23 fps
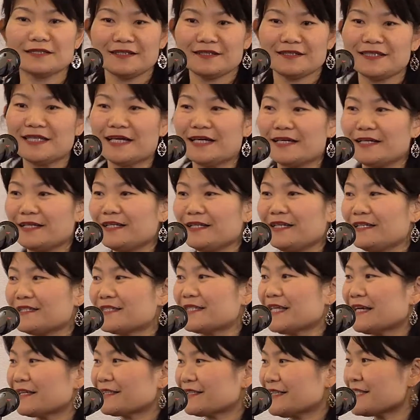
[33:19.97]
the
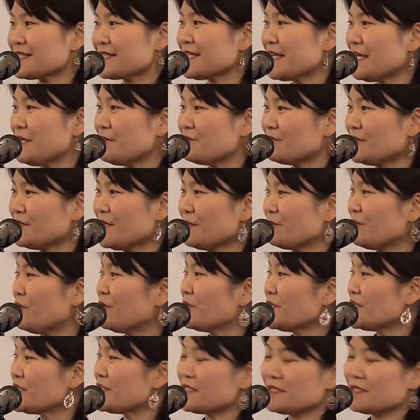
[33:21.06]
exact same
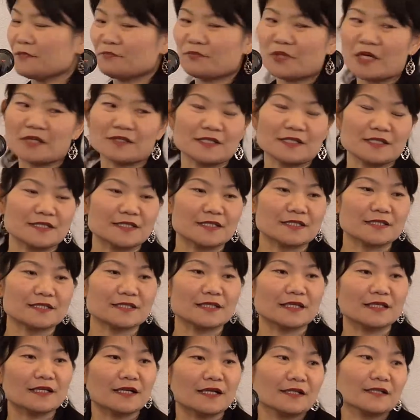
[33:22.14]
policies and practices
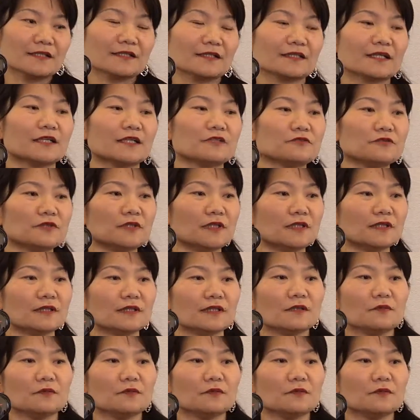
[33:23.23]
in another country.